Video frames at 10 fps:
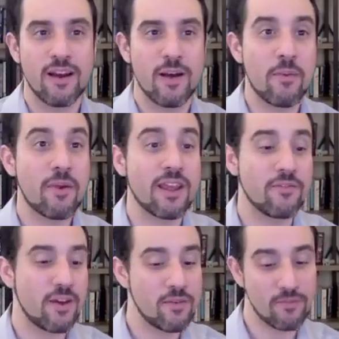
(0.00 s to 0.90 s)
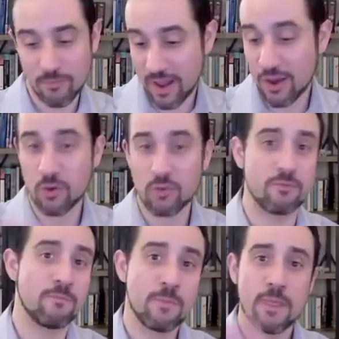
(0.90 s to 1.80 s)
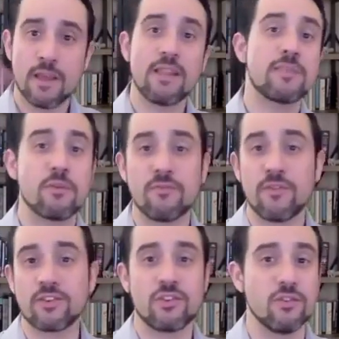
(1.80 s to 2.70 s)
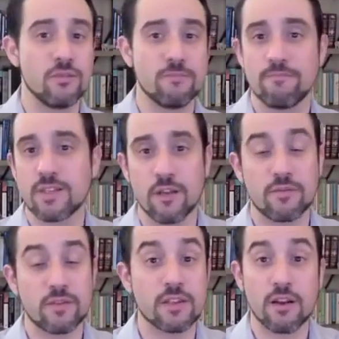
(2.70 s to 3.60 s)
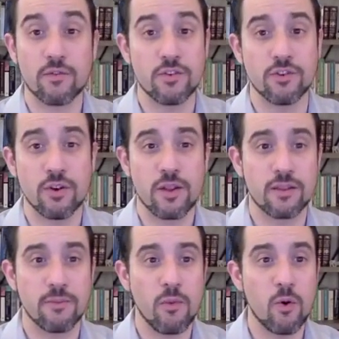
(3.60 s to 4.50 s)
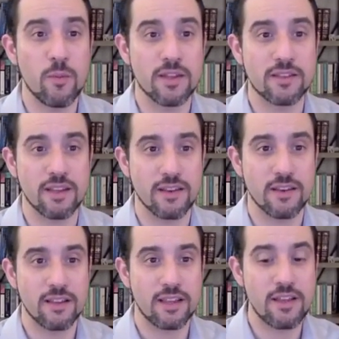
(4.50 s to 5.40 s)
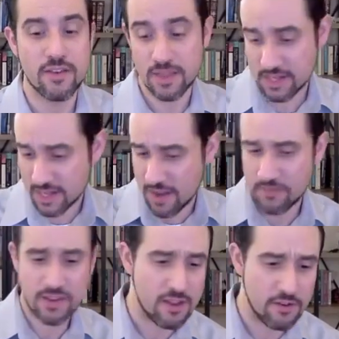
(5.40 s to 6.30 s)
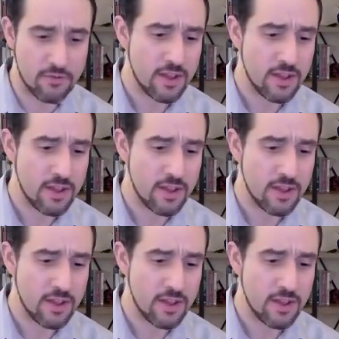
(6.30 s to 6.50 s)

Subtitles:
I'm kind of on my own, at least professional self-discovery journey at the moment, and leaving the safety of,